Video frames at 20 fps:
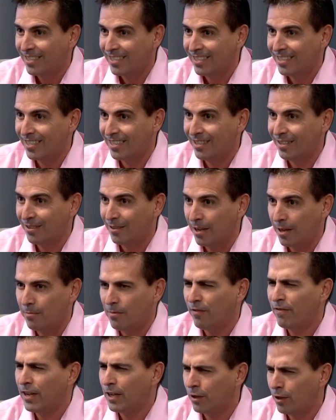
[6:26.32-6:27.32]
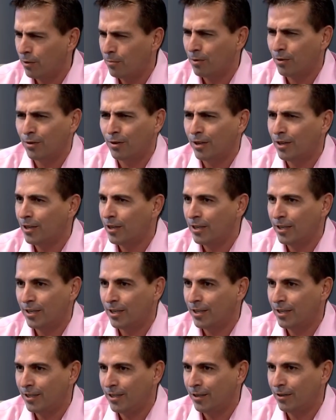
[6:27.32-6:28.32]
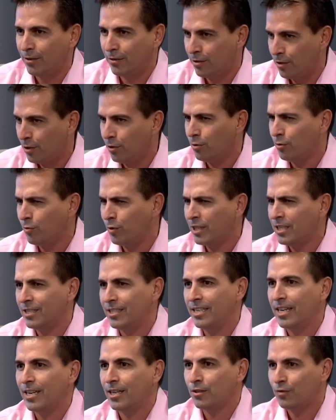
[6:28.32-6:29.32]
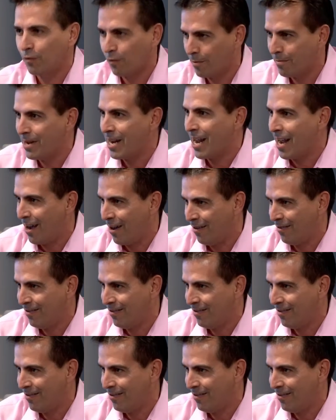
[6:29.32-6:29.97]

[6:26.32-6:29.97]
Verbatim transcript: You know, I'm available on, you know, 2 Wednesdays from now.